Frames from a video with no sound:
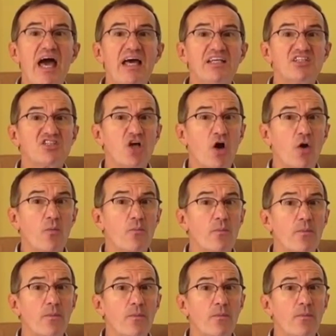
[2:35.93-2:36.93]
So
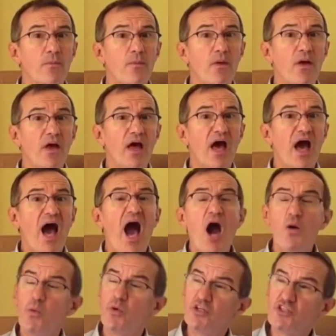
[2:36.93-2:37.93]

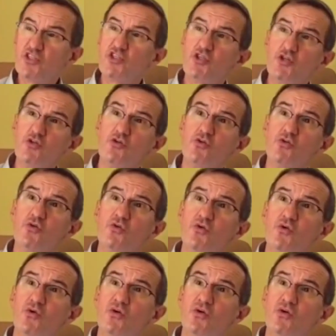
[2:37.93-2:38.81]
how would you